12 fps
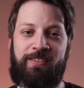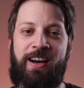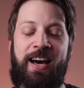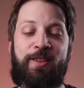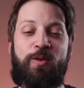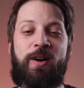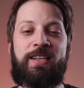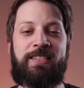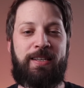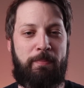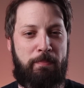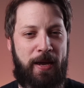Otherwise,
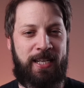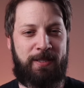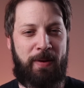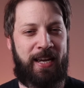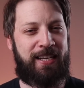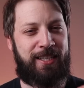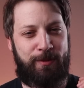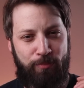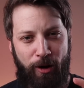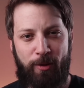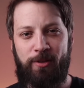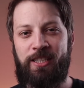your best bet is
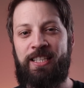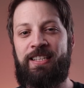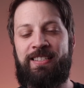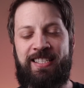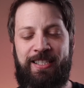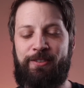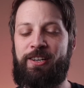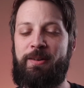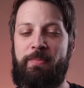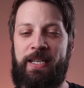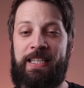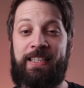probably still gonna
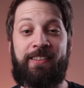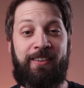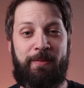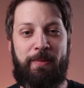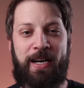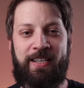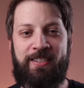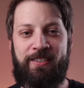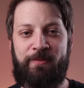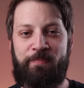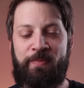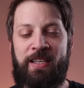be nine bars.